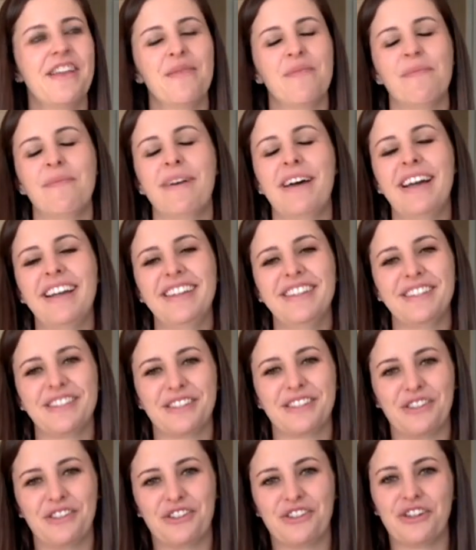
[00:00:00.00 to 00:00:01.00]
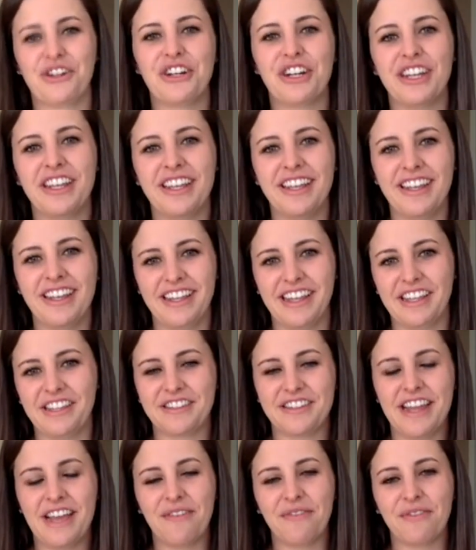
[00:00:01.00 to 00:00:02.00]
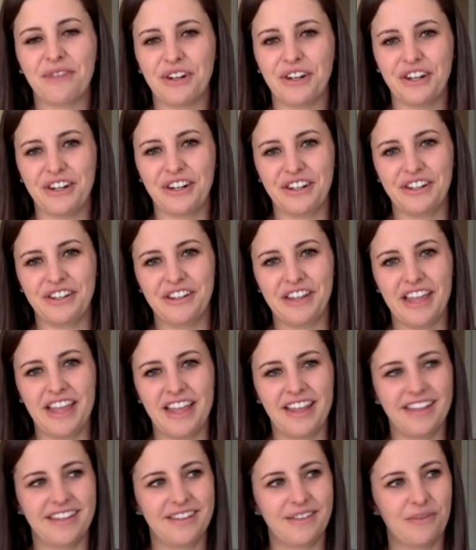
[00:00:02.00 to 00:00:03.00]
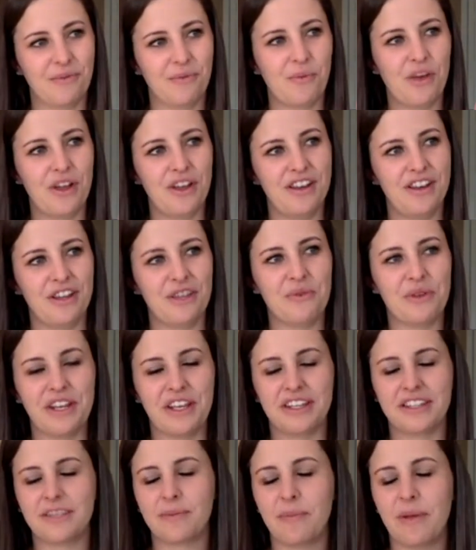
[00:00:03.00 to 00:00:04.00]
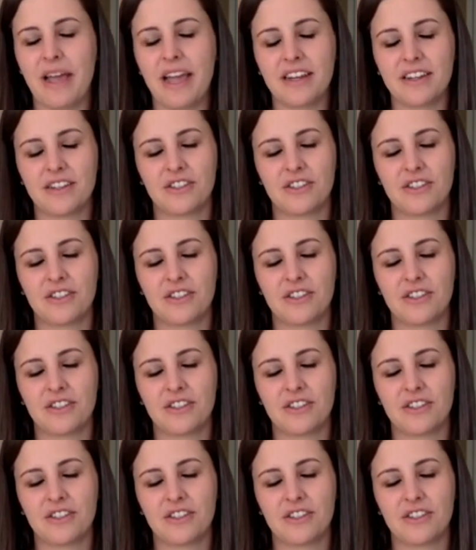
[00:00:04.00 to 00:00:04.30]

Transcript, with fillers: my journey is never like what you would expect.